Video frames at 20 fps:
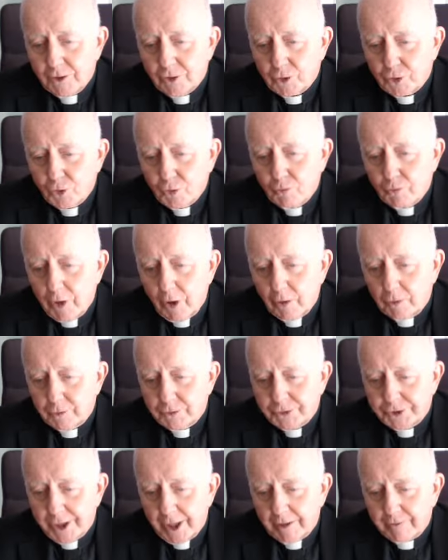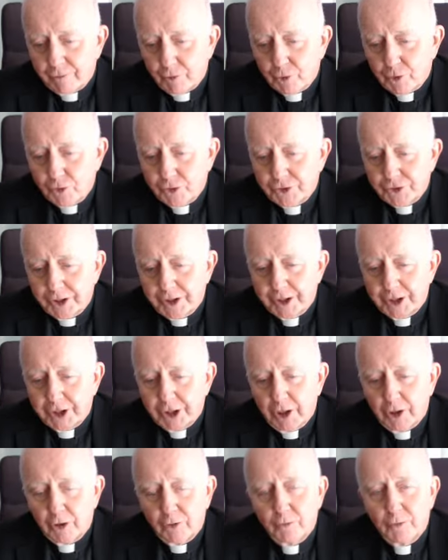"Two roads diverged in a
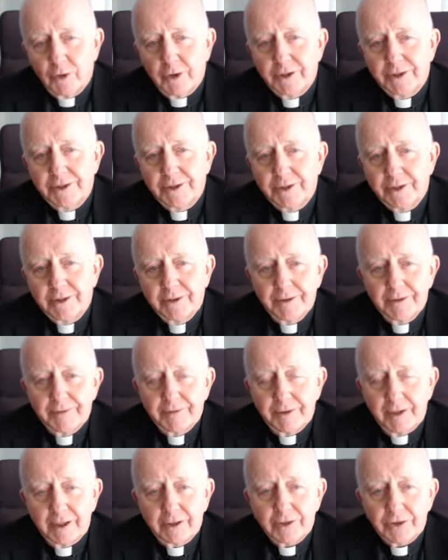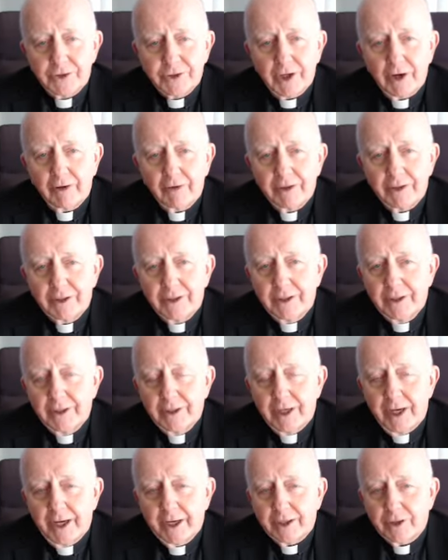yellow wood, and sorry
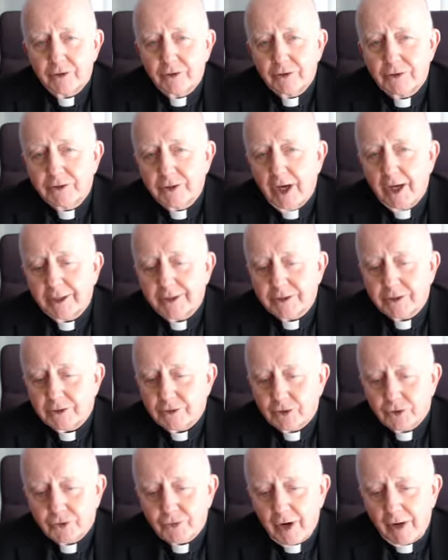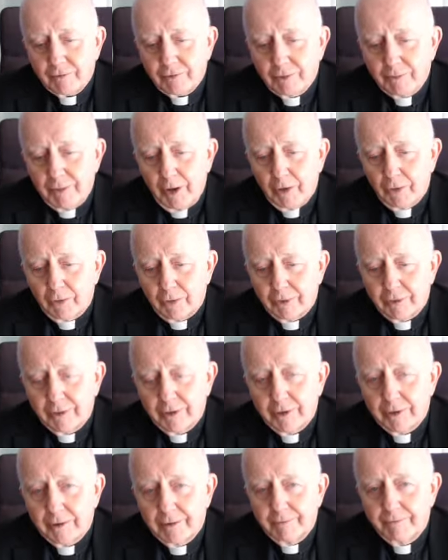I could not travel both
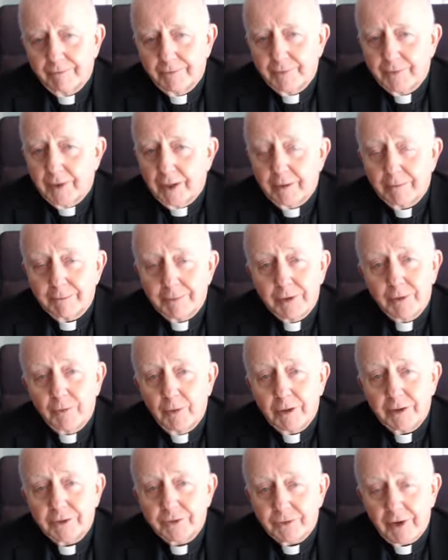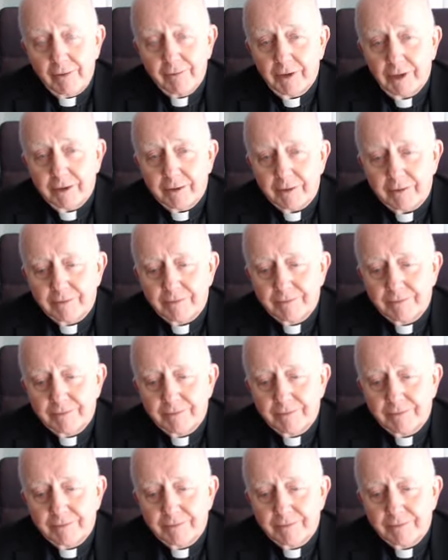and be one traveler."